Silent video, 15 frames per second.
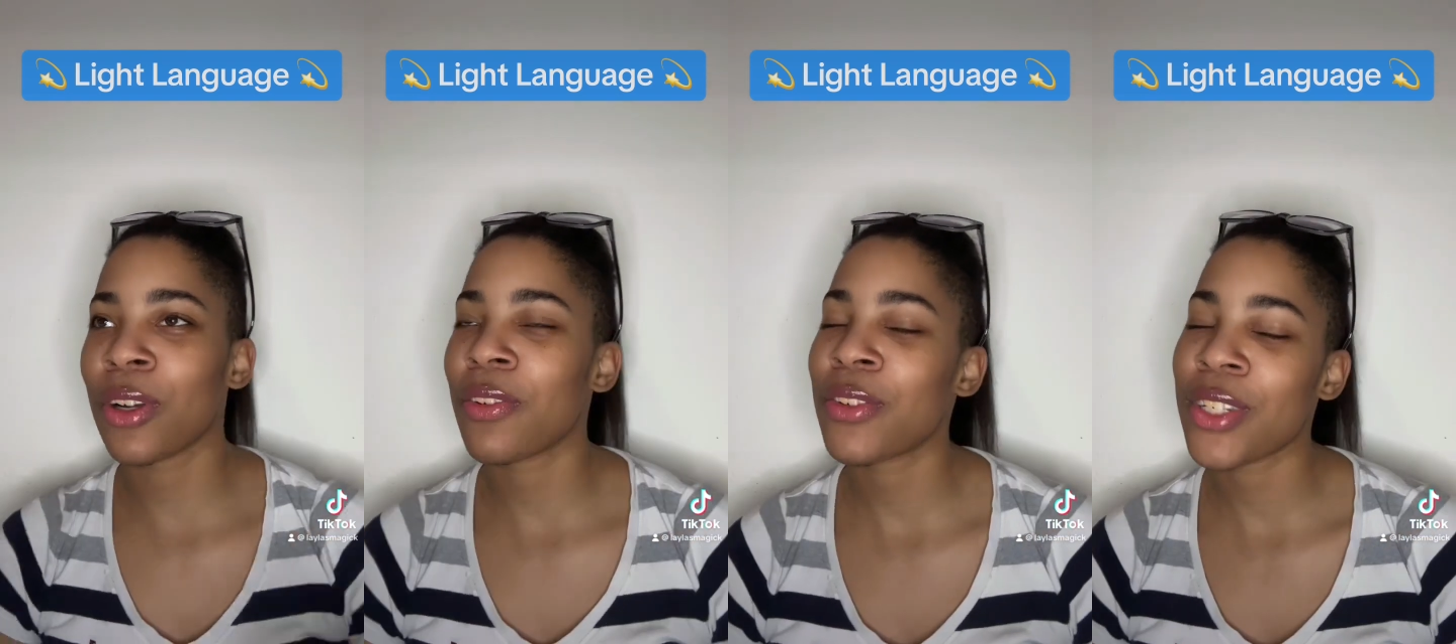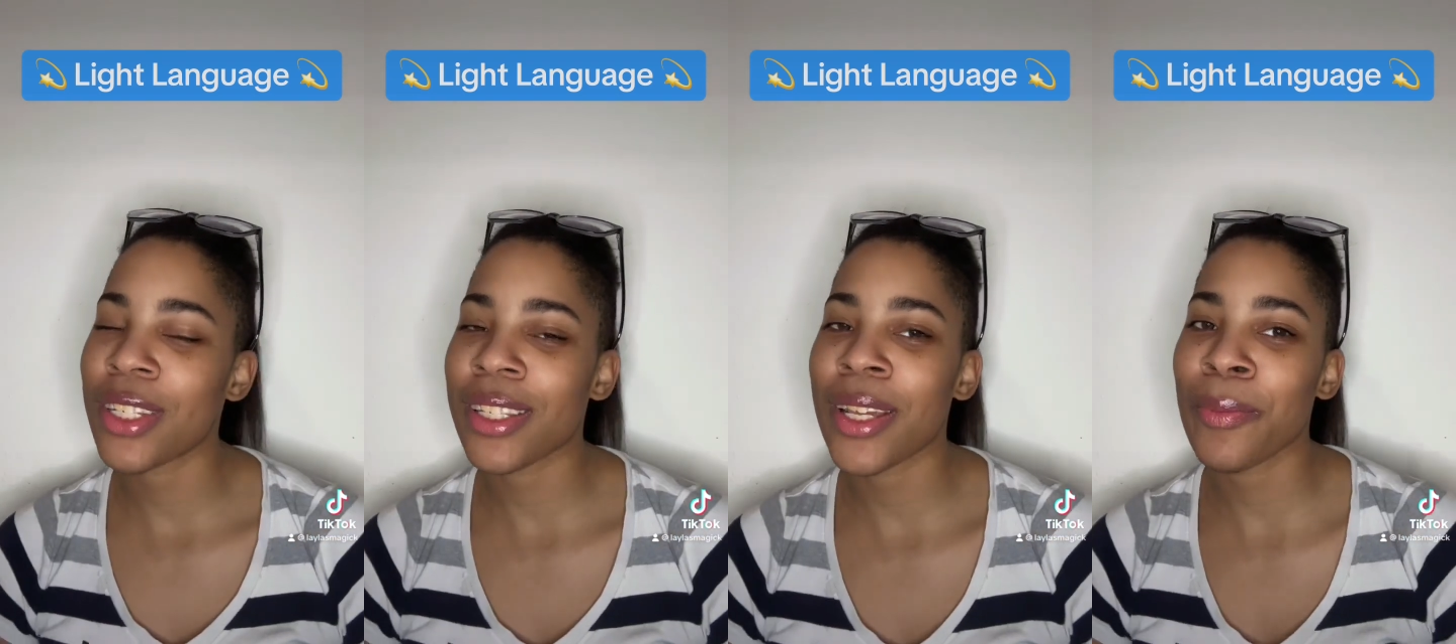of
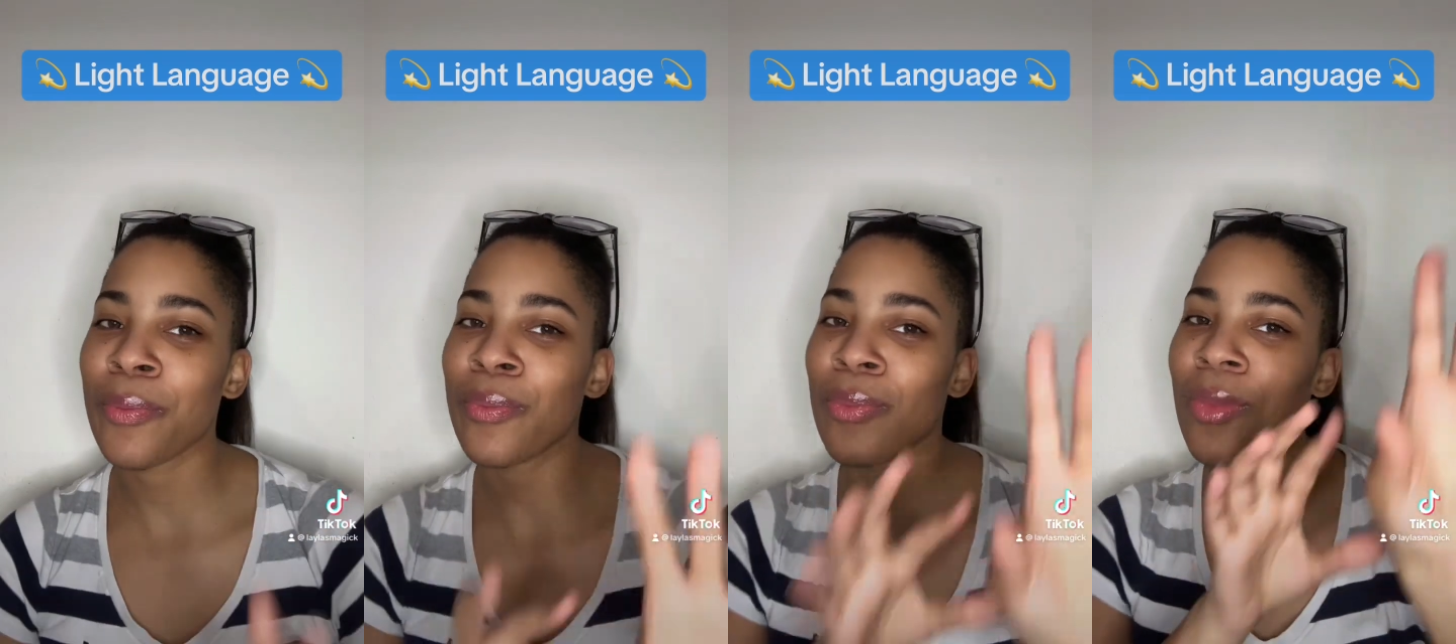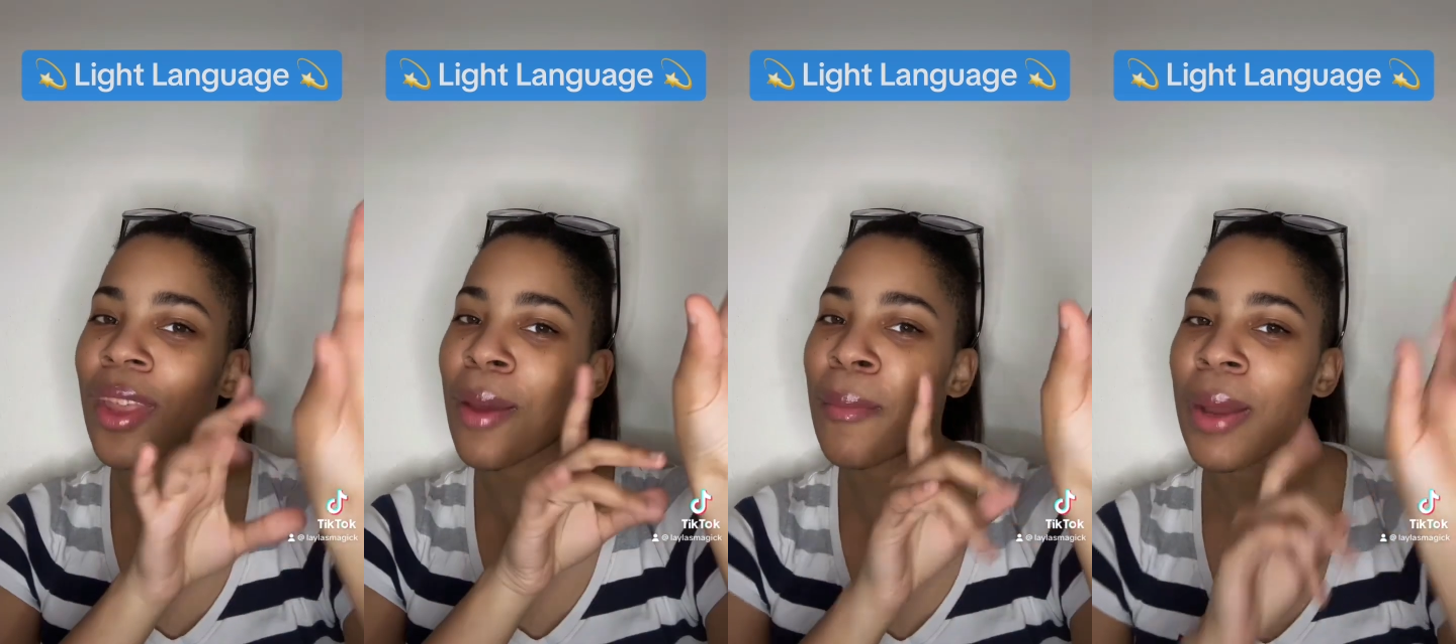just like
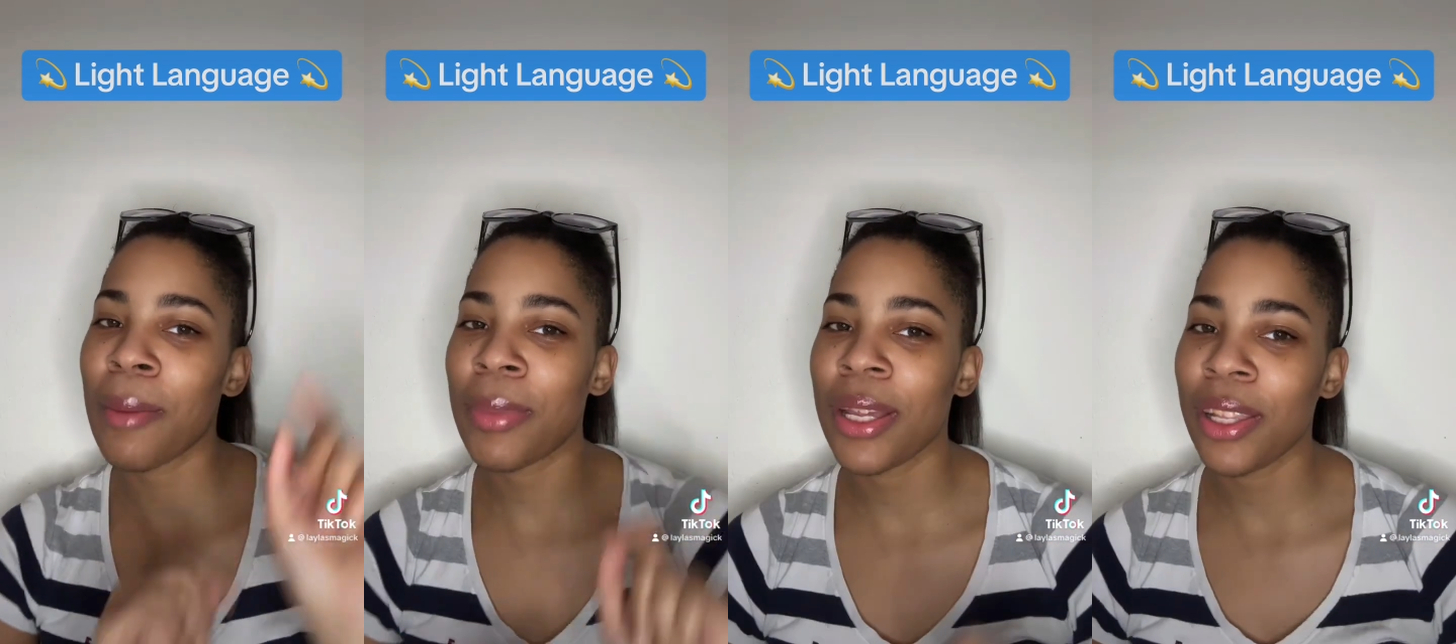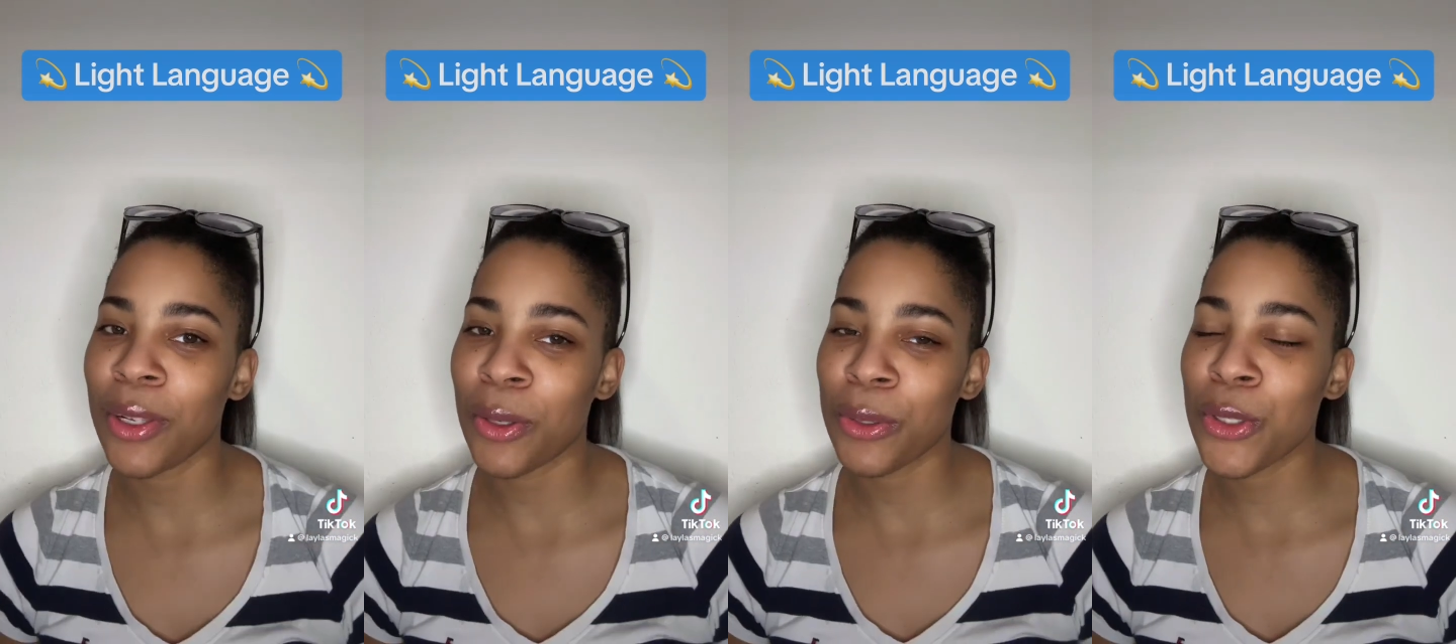that might be a
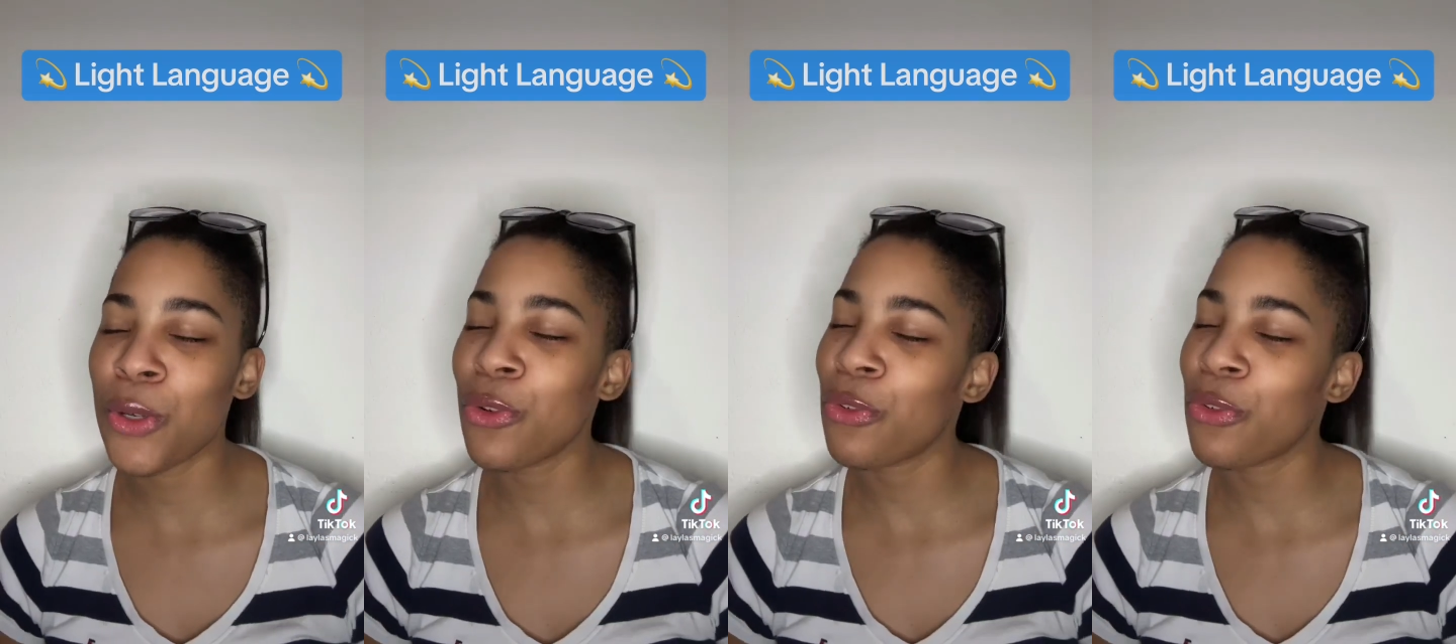little too